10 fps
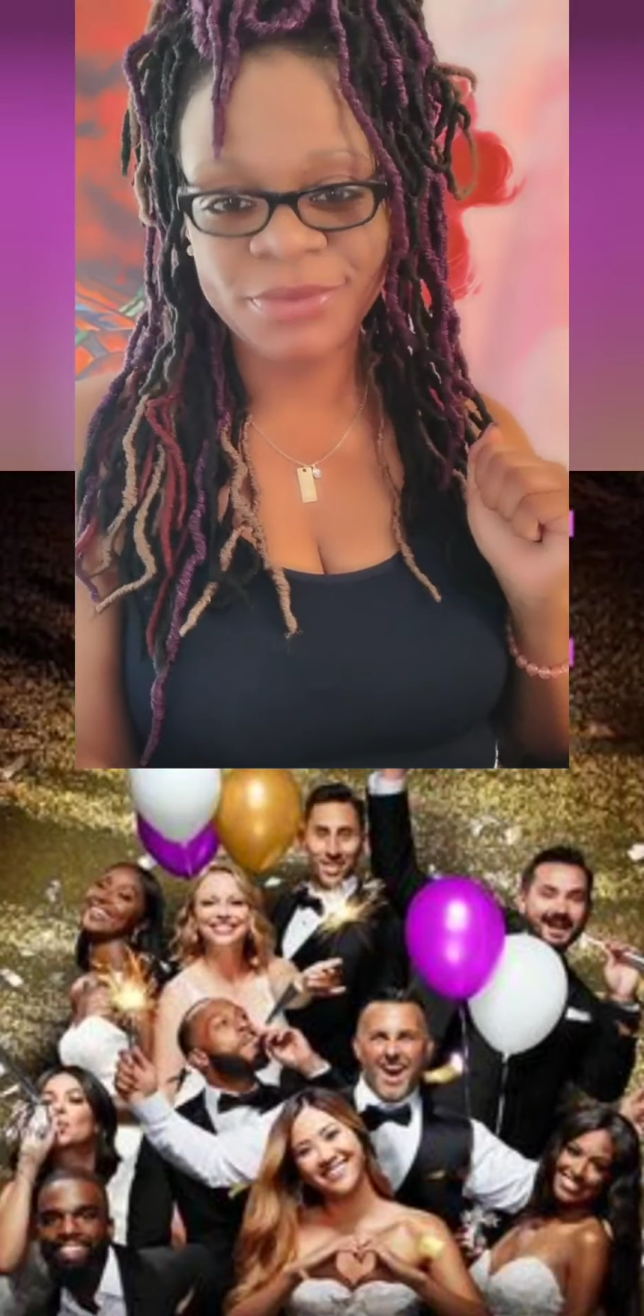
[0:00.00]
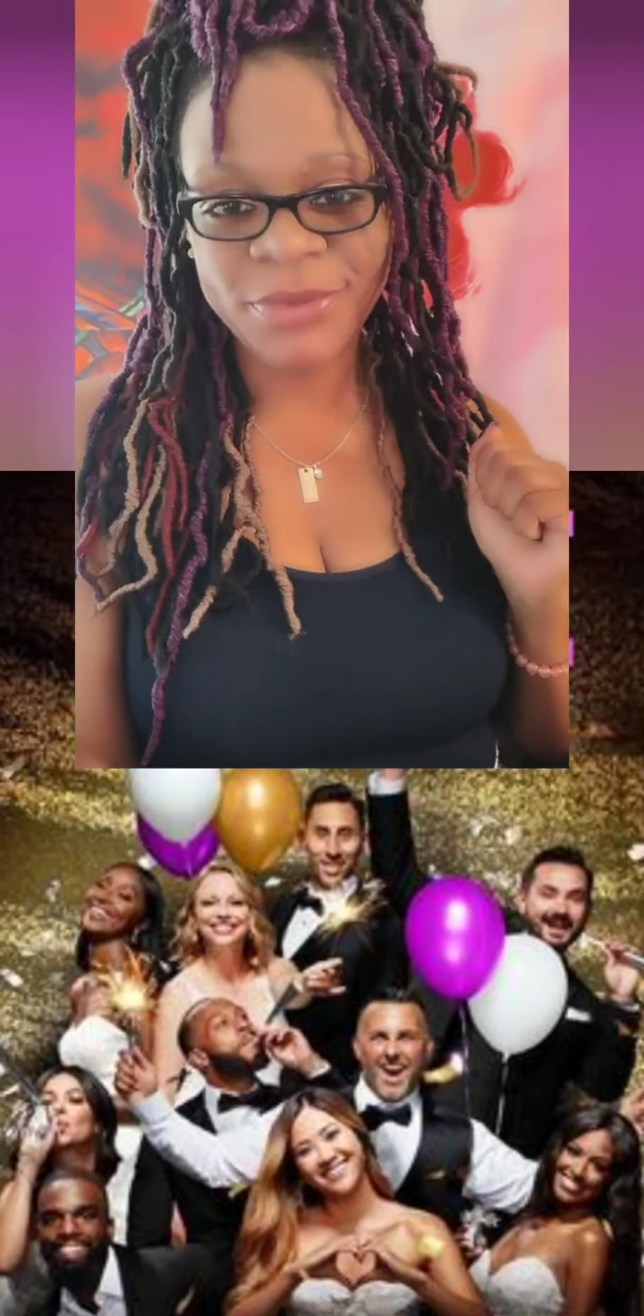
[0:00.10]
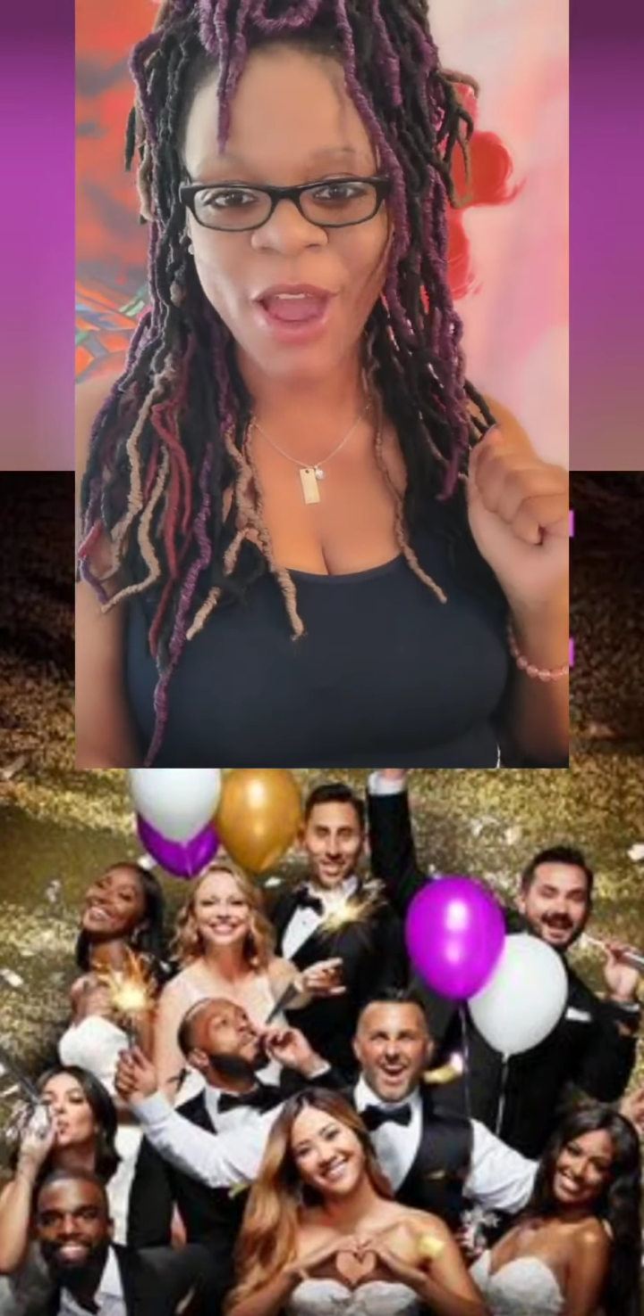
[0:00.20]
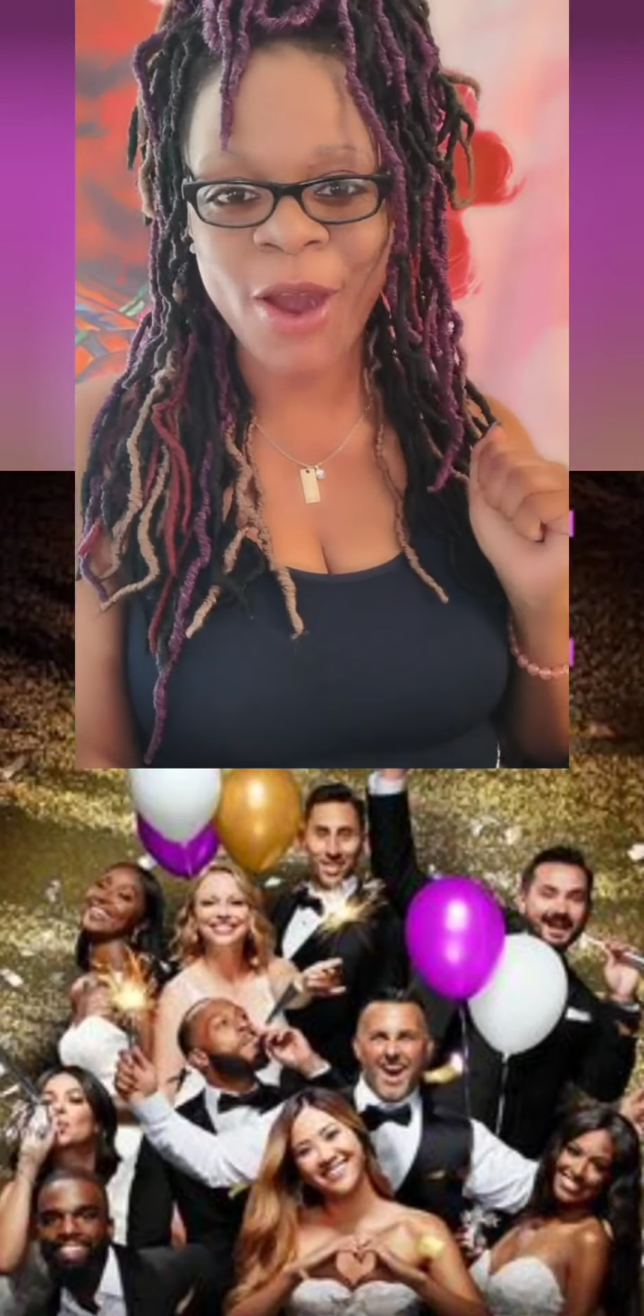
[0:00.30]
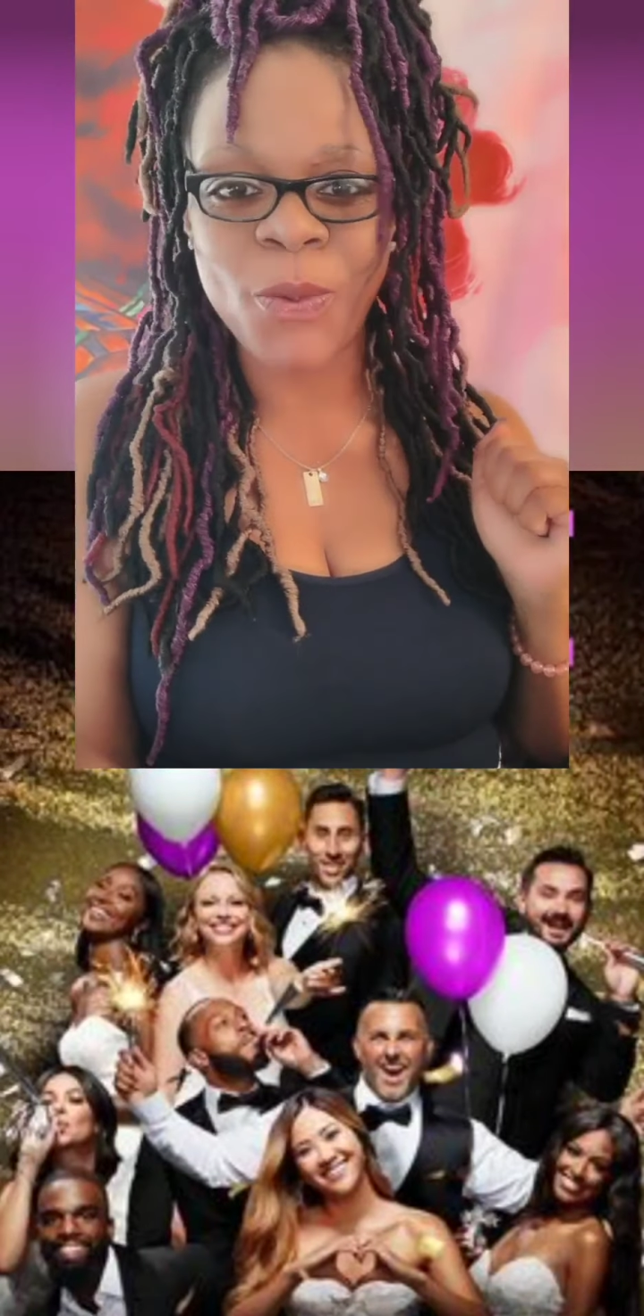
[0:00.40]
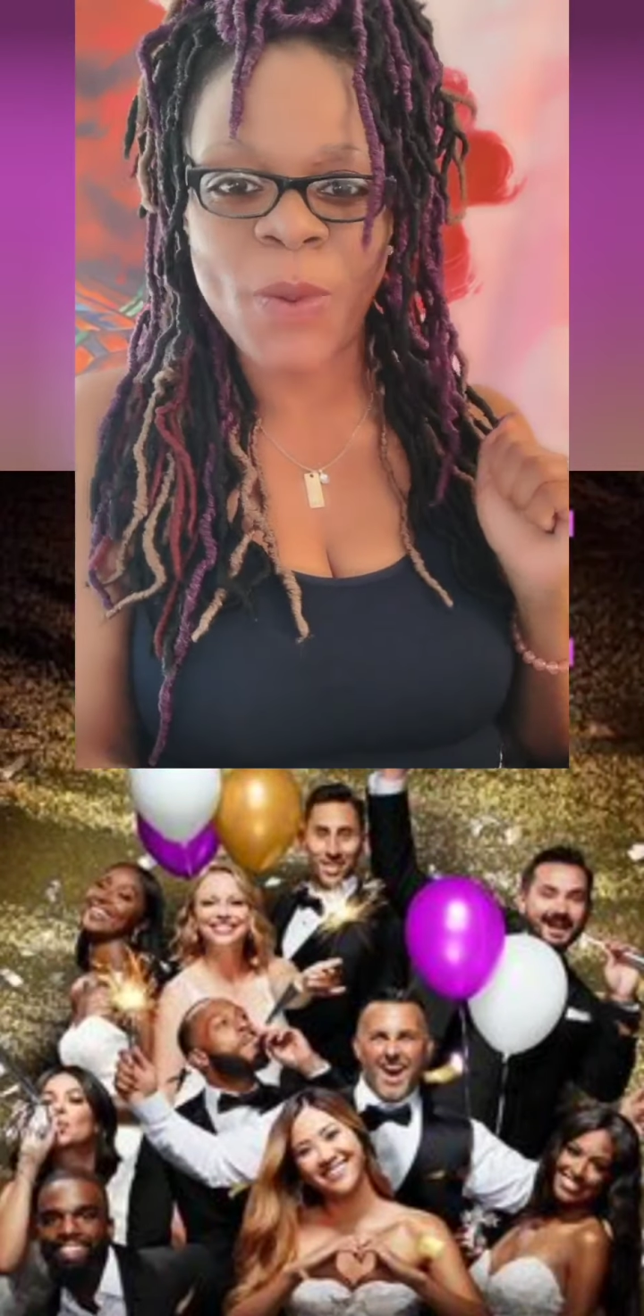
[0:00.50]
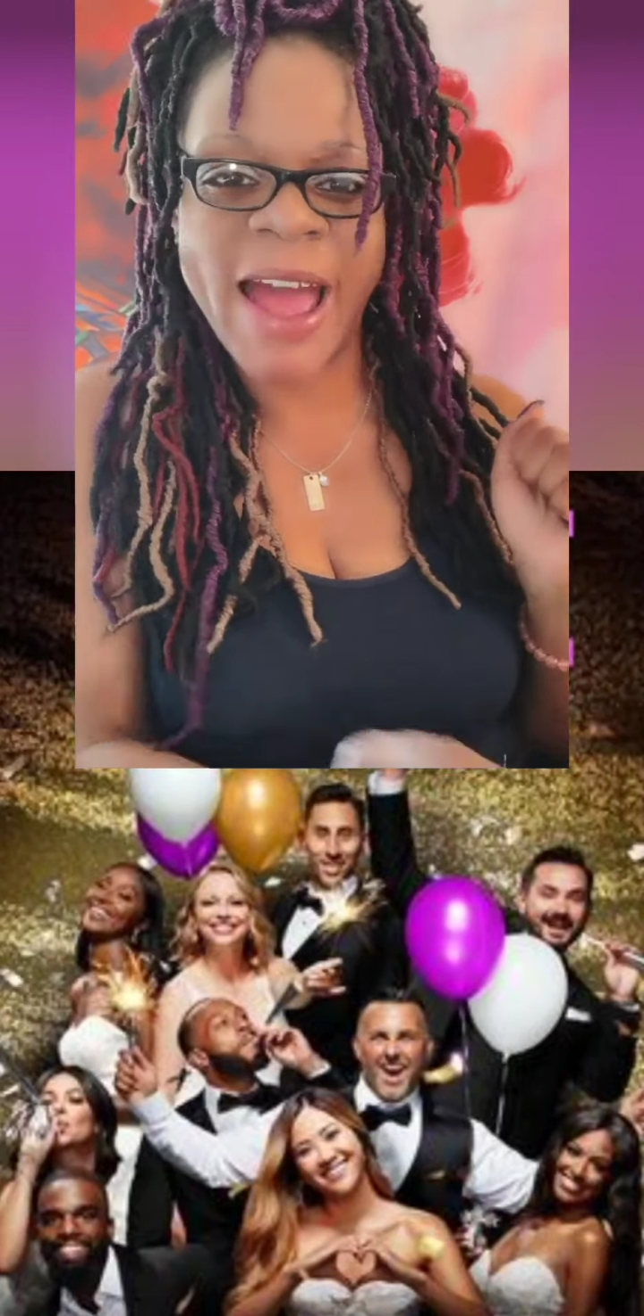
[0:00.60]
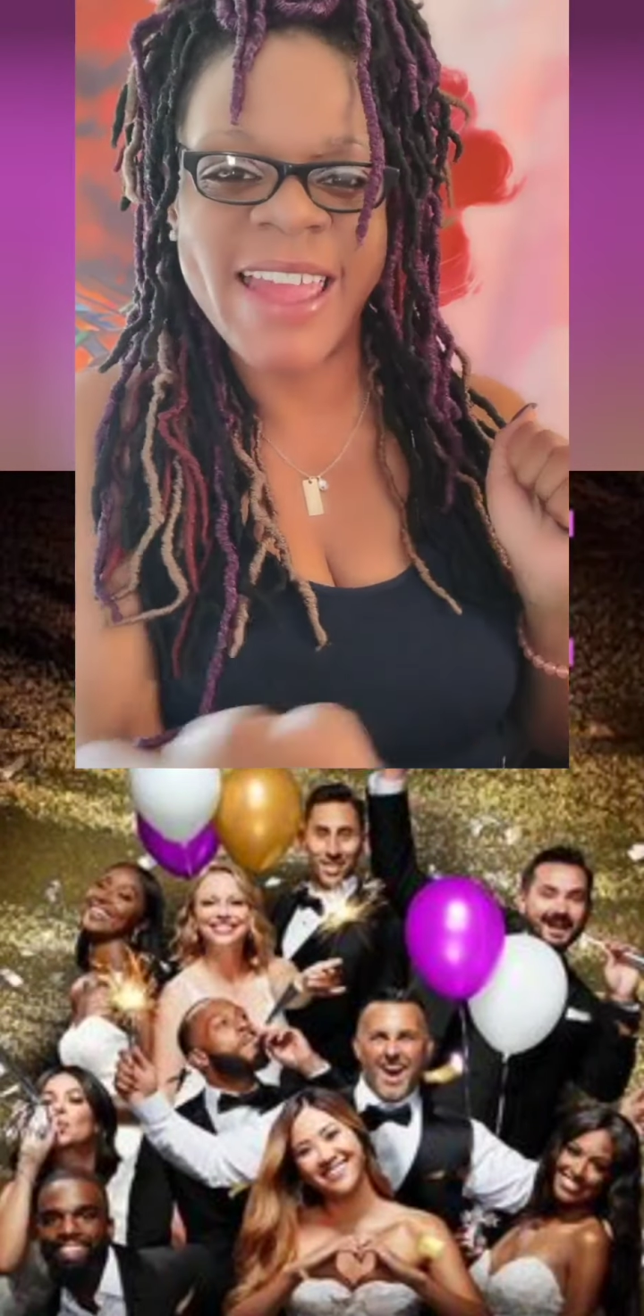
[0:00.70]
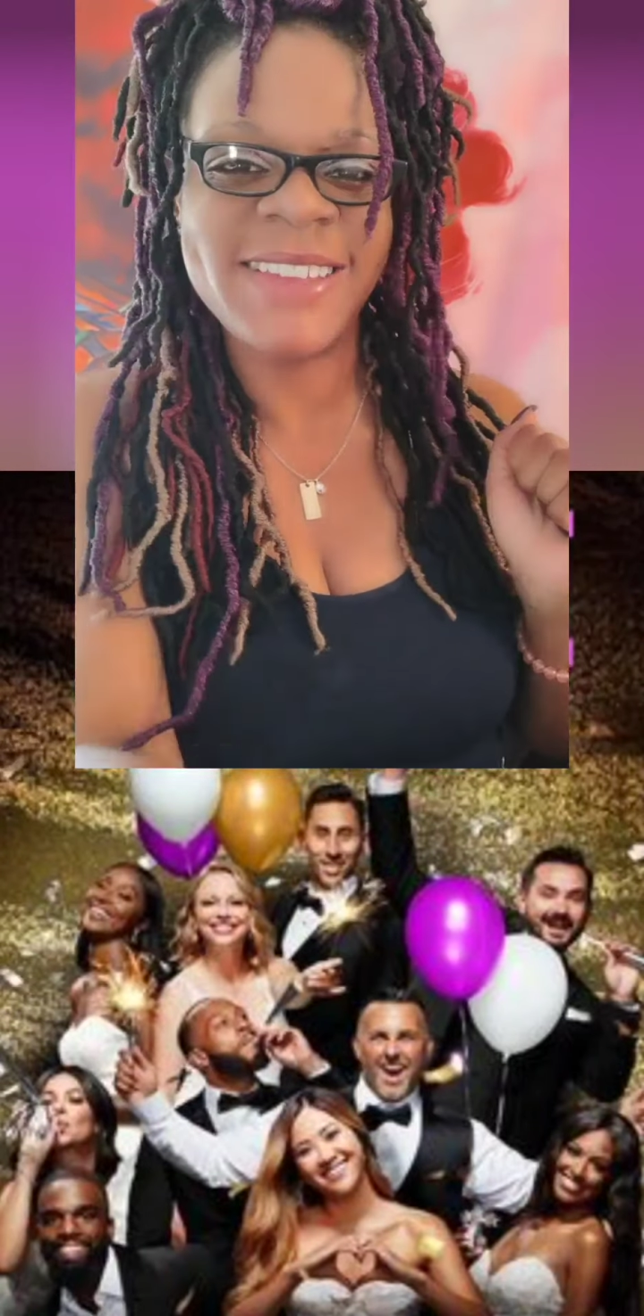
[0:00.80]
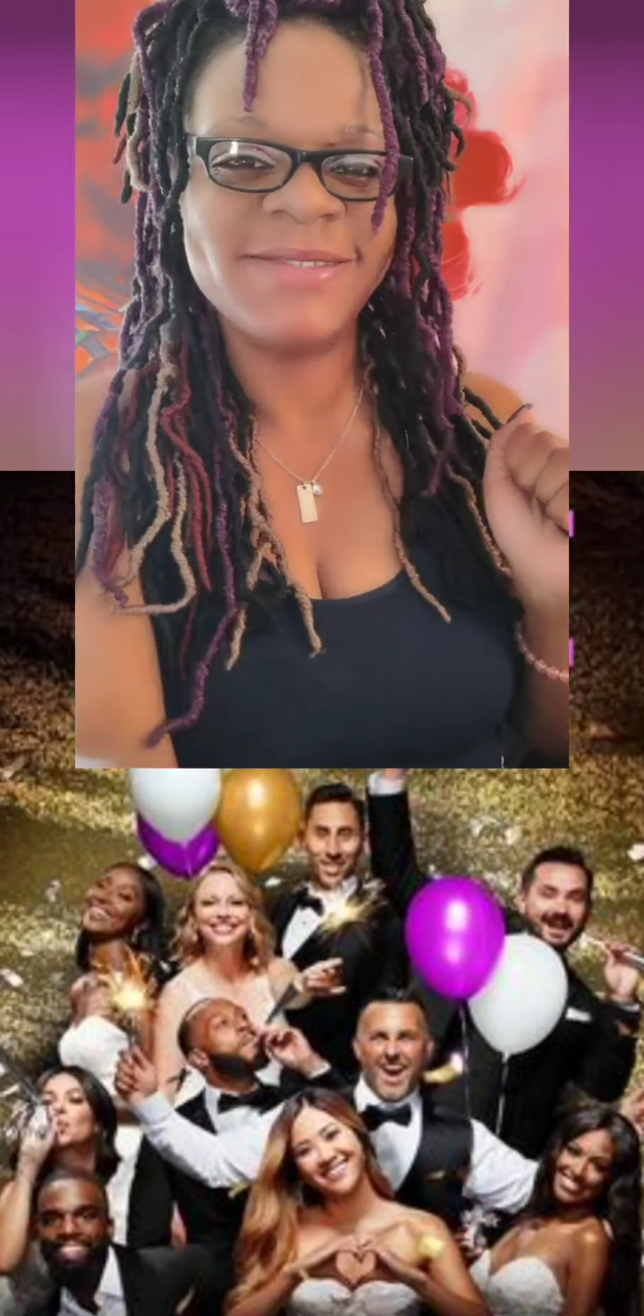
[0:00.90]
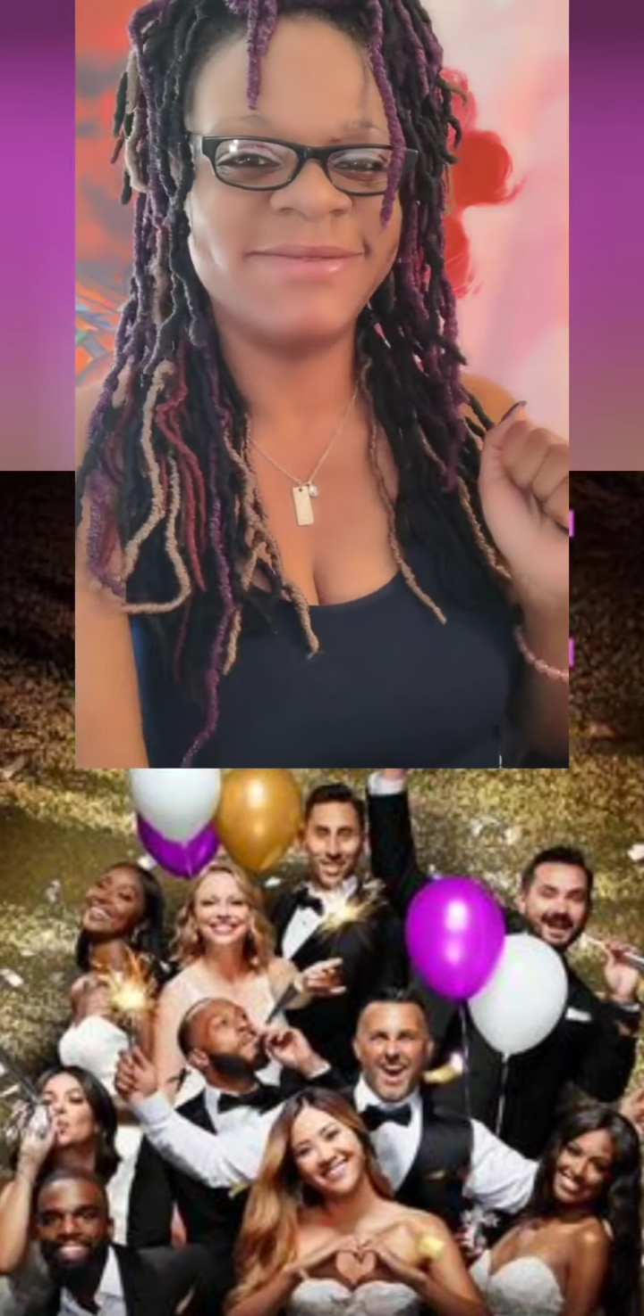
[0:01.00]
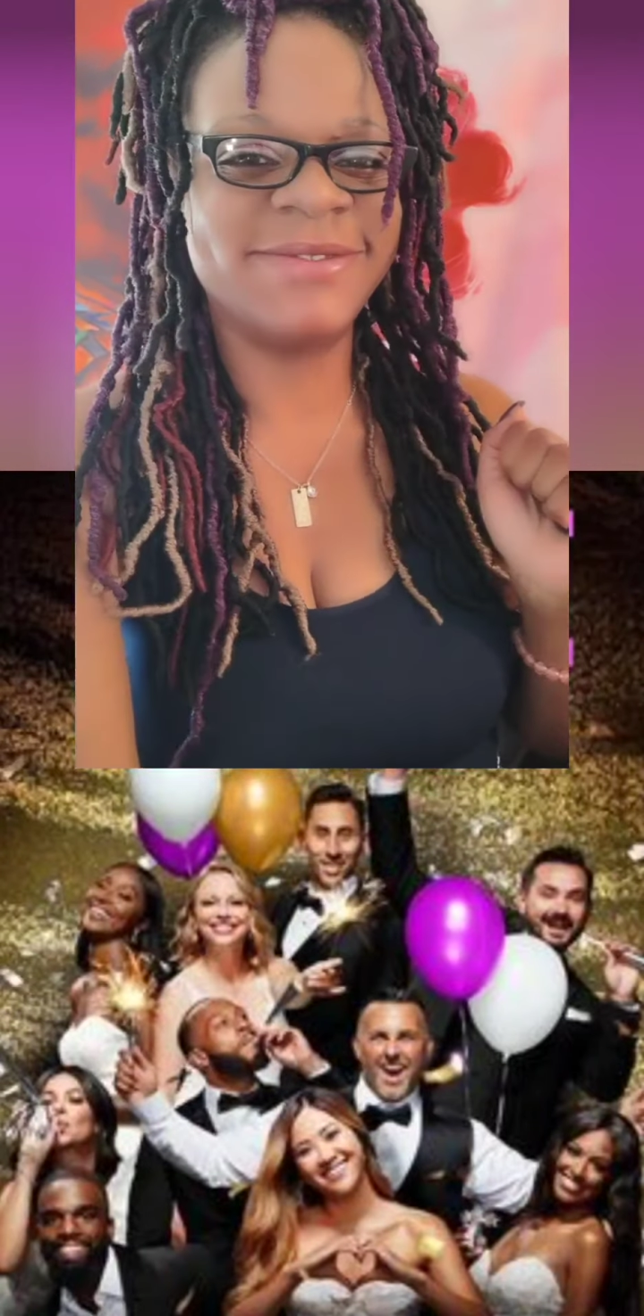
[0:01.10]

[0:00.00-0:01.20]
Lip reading: All right.